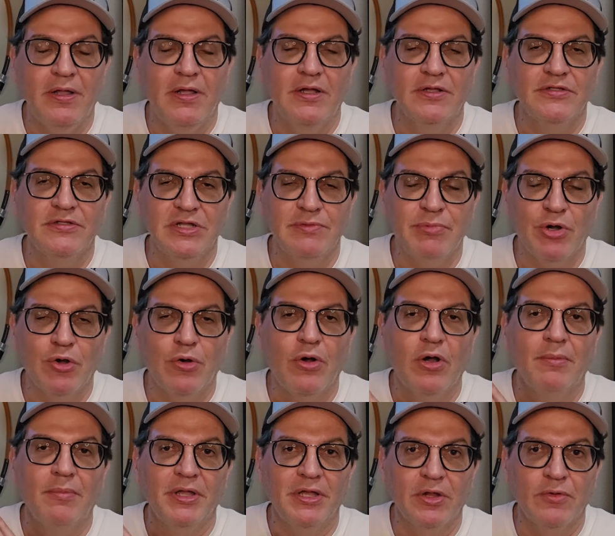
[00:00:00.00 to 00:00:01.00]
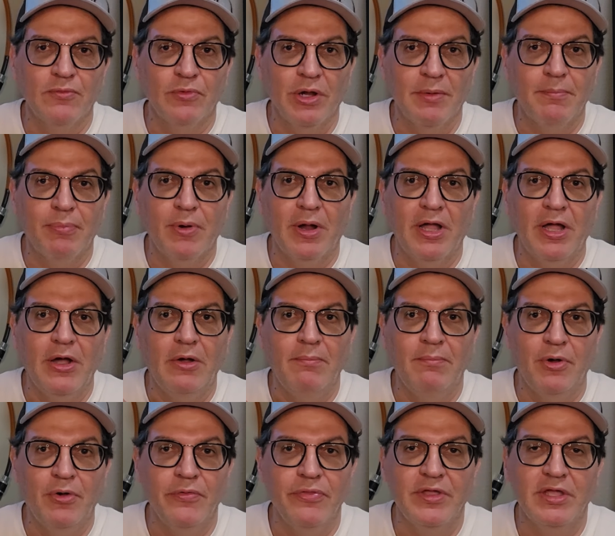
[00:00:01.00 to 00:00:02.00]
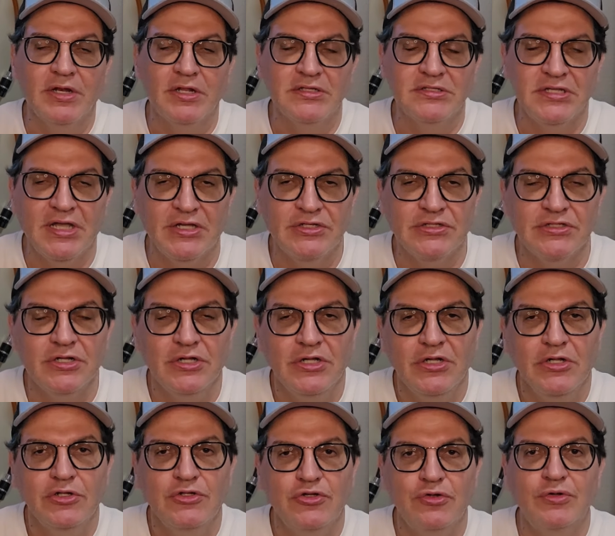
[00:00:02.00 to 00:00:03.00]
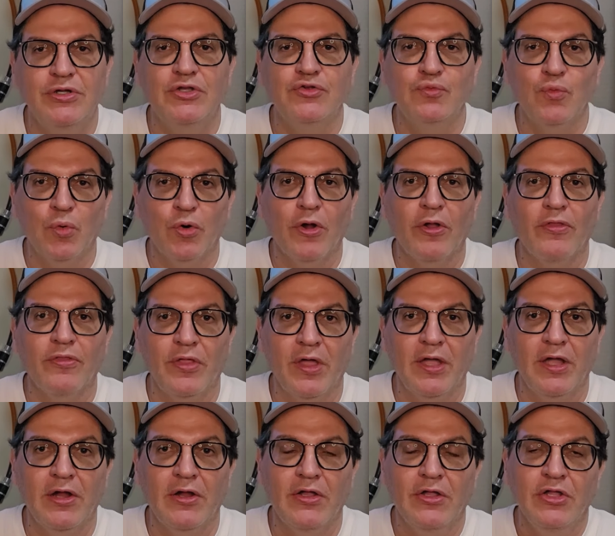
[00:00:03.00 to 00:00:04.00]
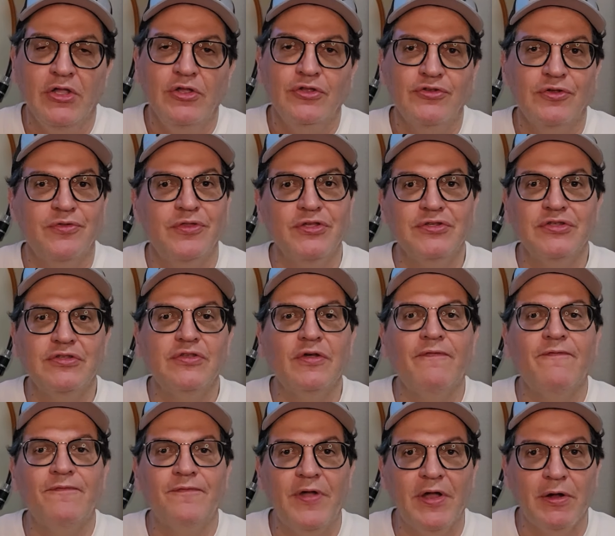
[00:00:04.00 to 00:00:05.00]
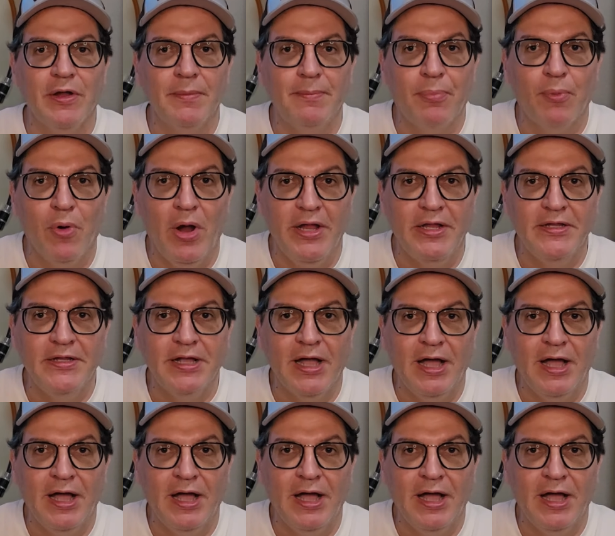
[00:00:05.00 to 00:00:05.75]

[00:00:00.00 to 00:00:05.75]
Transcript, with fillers: uh, Steve McCormack and Rick Brown both can attest to his work there. So this is a very bright